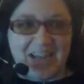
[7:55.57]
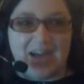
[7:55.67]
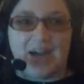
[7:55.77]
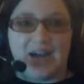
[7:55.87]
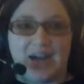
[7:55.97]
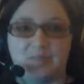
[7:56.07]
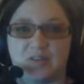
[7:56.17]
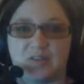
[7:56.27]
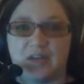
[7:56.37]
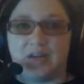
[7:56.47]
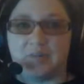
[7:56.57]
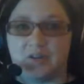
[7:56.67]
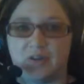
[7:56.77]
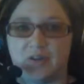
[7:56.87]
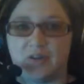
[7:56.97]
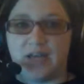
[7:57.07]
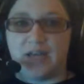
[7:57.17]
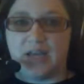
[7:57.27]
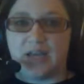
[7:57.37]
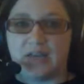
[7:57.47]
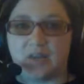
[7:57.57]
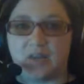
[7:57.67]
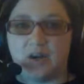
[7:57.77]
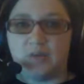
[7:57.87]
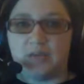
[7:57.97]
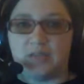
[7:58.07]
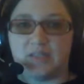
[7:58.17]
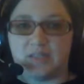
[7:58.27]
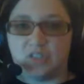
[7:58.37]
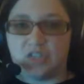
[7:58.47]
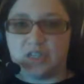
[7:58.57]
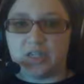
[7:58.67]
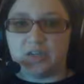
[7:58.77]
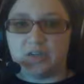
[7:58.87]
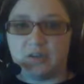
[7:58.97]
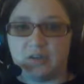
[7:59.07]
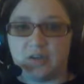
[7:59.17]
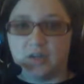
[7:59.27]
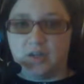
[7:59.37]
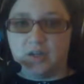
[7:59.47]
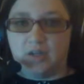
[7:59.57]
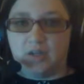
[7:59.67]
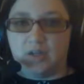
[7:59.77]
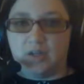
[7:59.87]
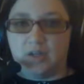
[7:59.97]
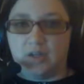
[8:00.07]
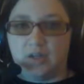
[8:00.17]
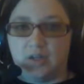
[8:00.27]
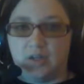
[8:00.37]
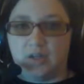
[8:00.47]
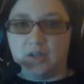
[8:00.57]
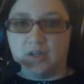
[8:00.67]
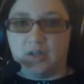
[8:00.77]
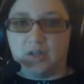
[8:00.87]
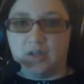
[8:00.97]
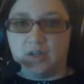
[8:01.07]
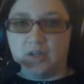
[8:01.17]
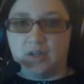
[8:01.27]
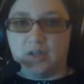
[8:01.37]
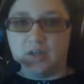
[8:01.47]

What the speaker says: So I'm going to go ahead, as always, and share the document on the